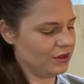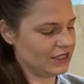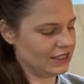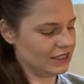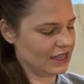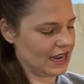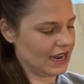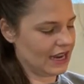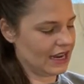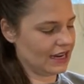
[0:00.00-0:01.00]
This is
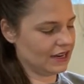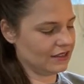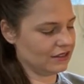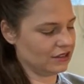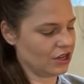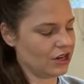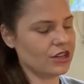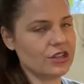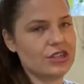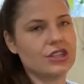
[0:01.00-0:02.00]
a
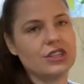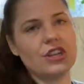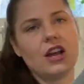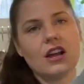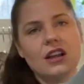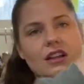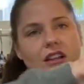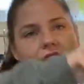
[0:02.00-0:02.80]
large tall